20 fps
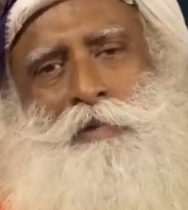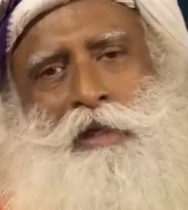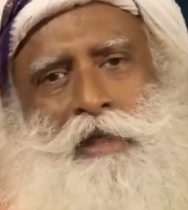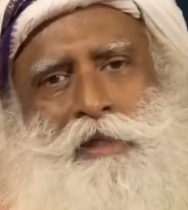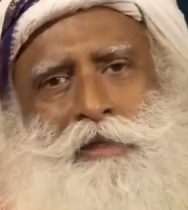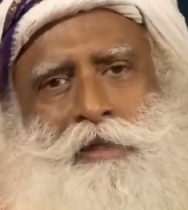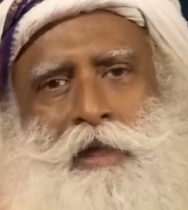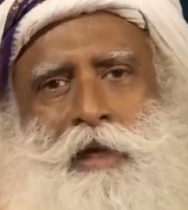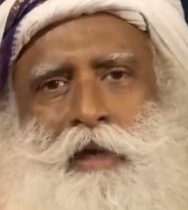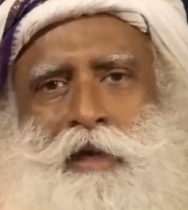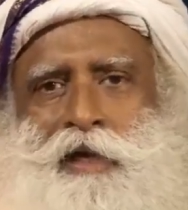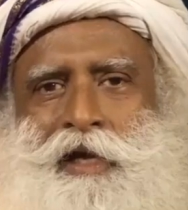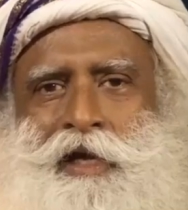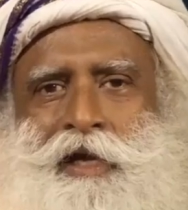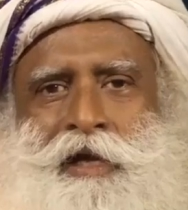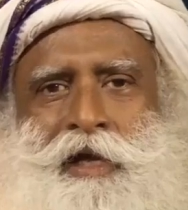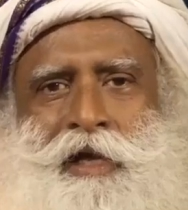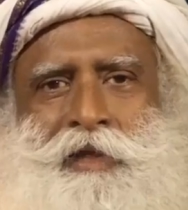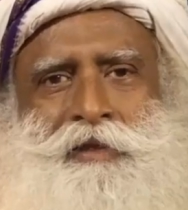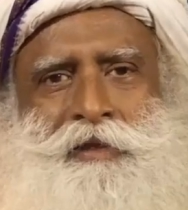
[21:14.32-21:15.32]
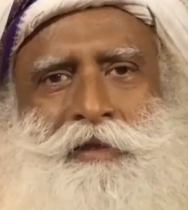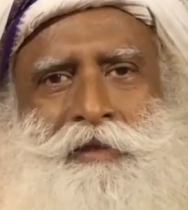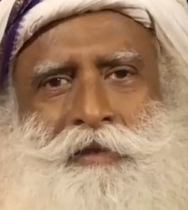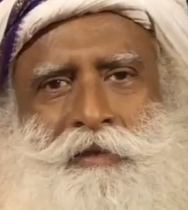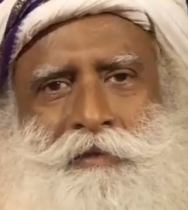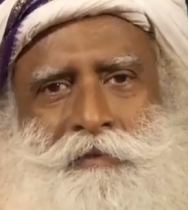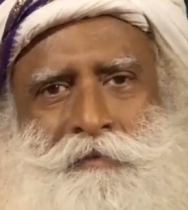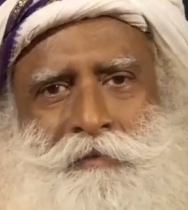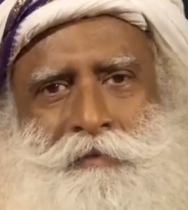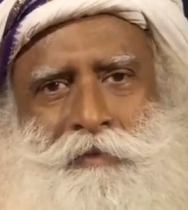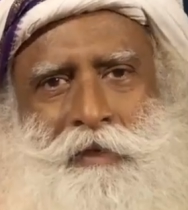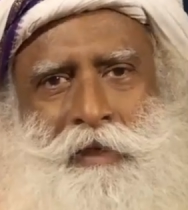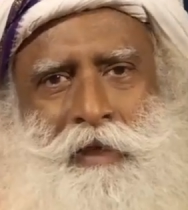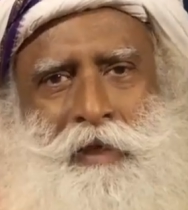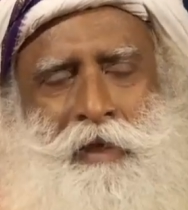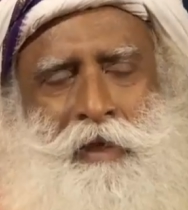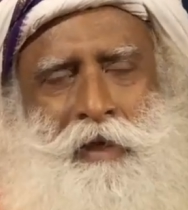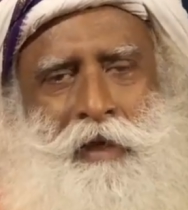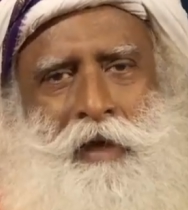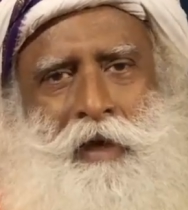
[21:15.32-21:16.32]
is a clear death,
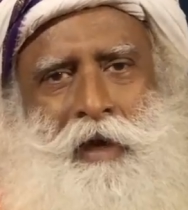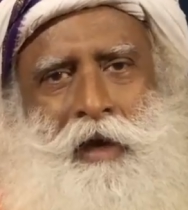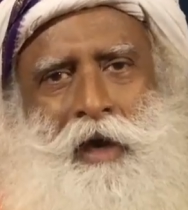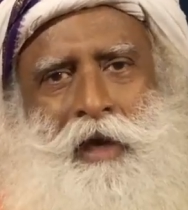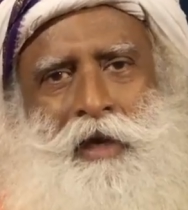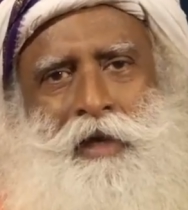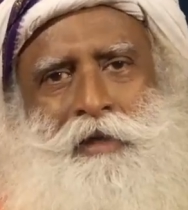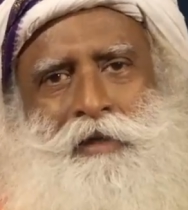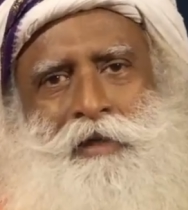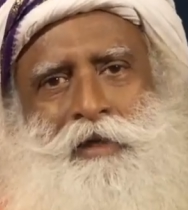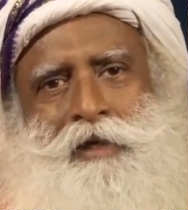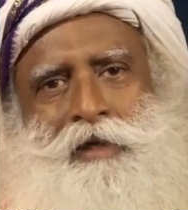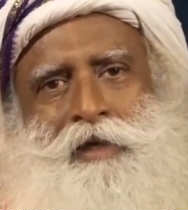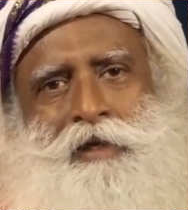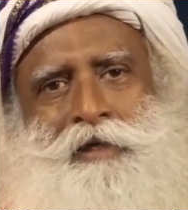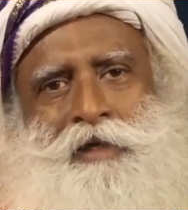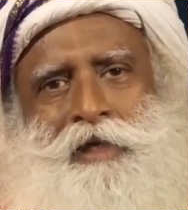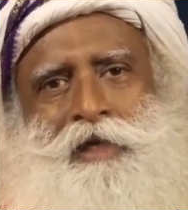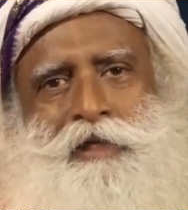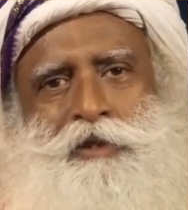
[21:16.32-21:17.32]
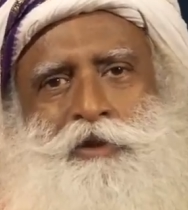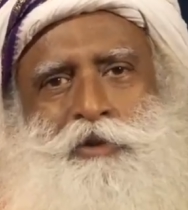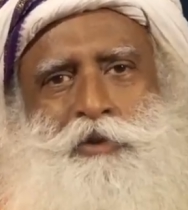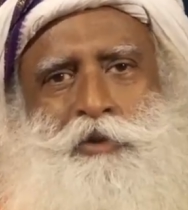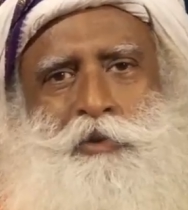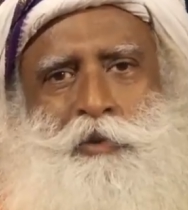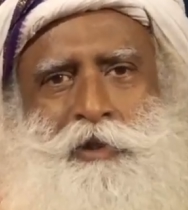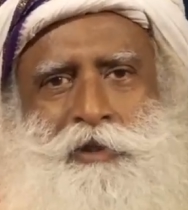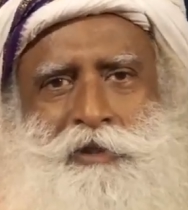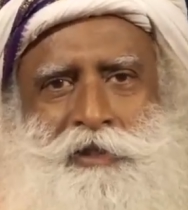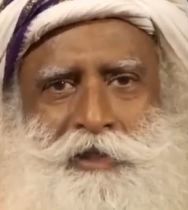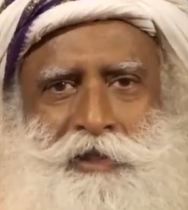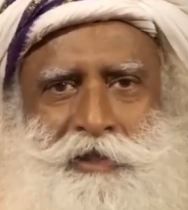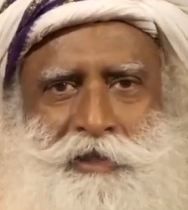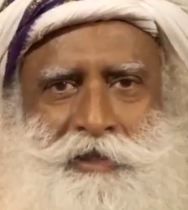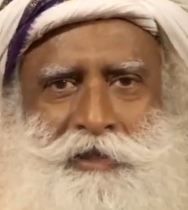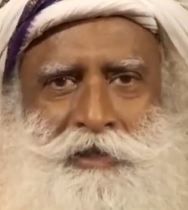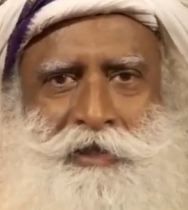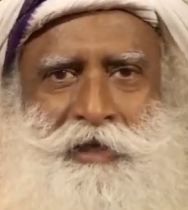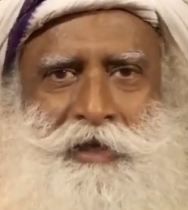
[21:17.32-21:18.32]
another takes you towards
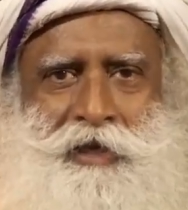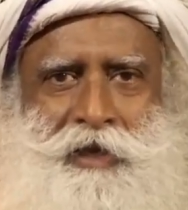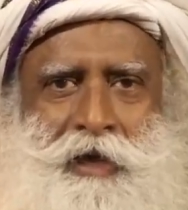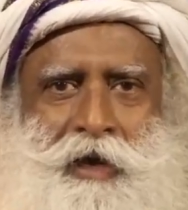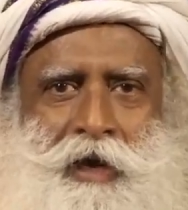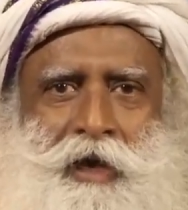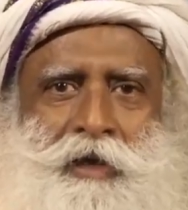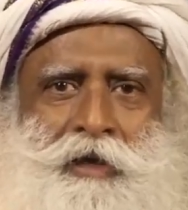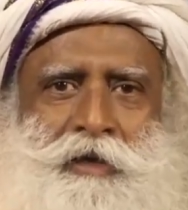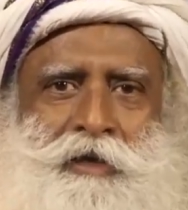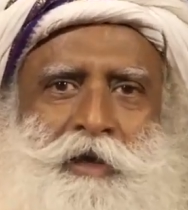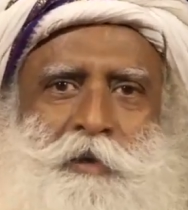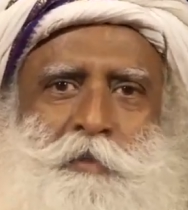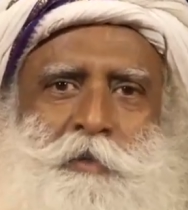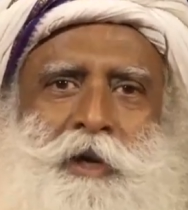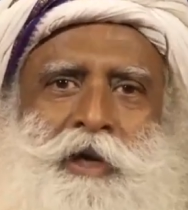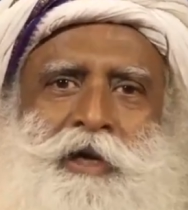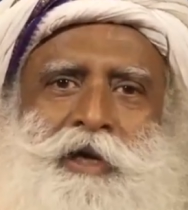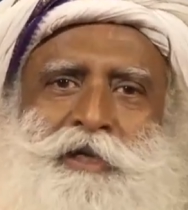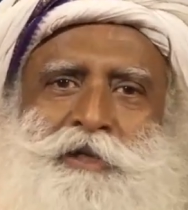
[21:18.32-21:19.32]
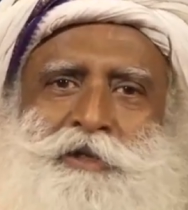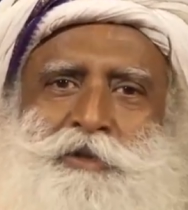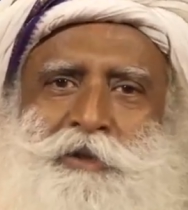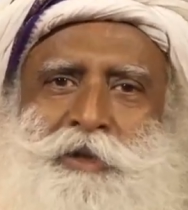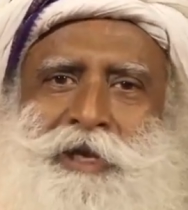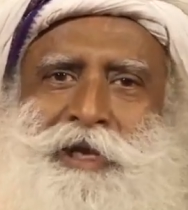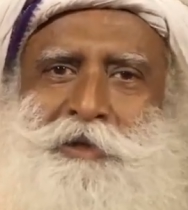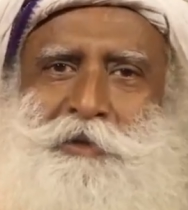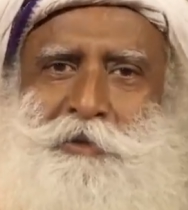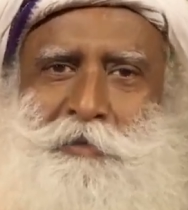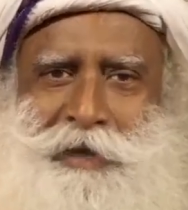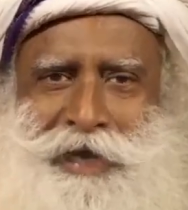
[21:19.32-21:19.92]
it, another pretends to get you